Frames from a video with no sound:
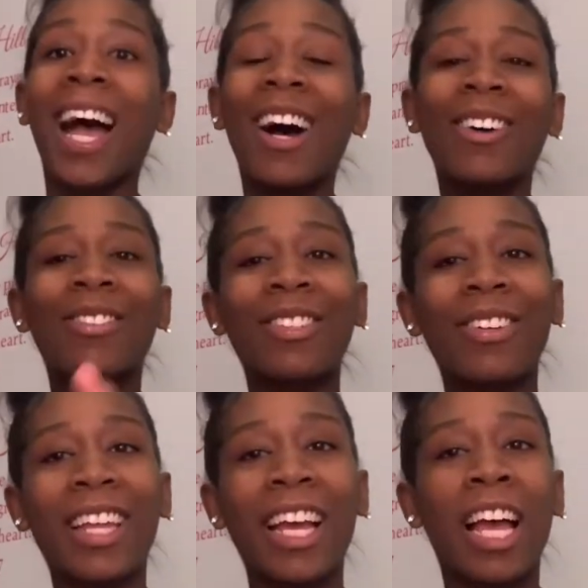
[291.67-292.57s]
oh, so
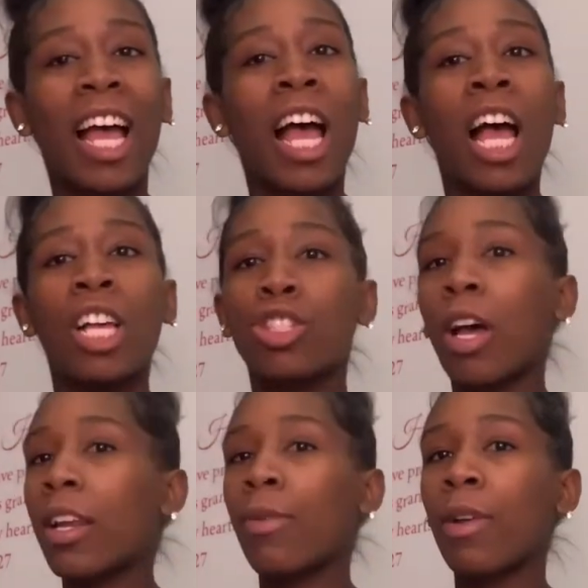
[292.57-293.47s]
yeah. So I
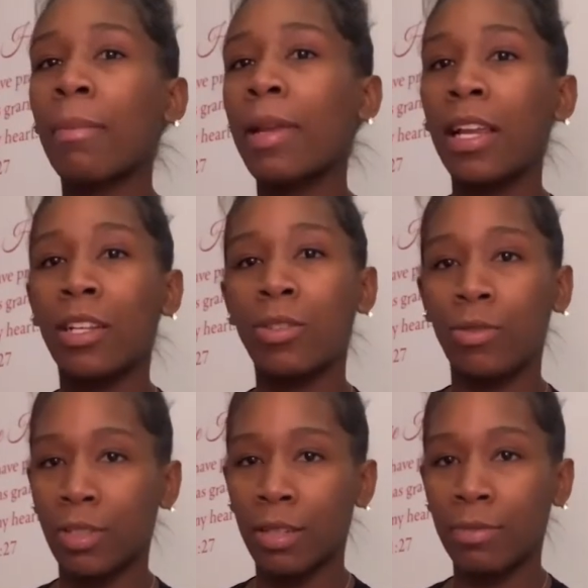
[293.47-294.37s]
didn't want to be
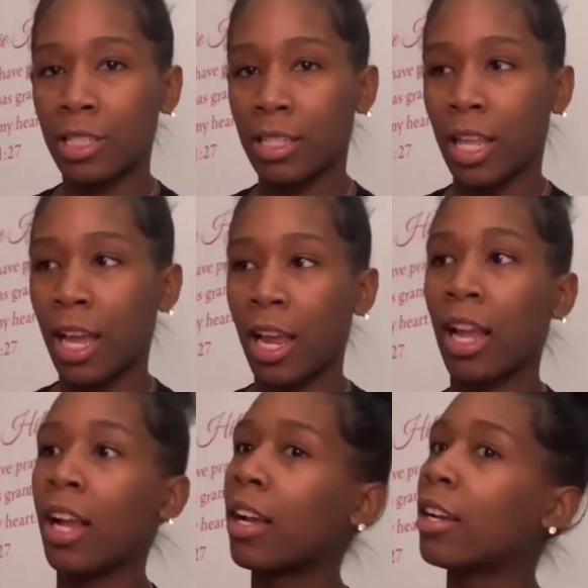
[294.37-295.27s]
induced. I'm just like,
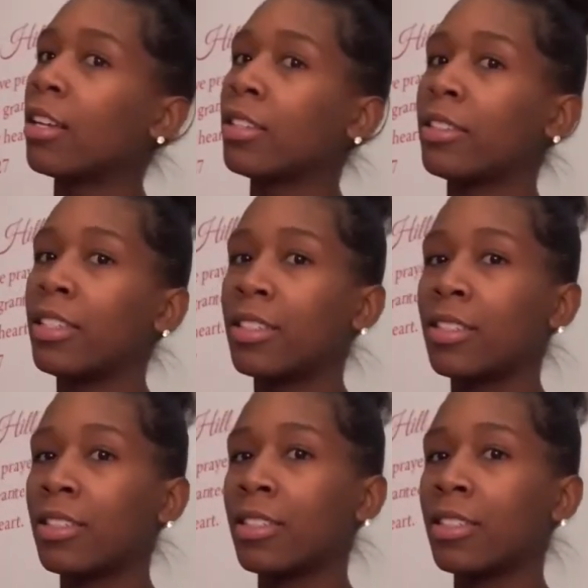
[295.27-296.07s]
this,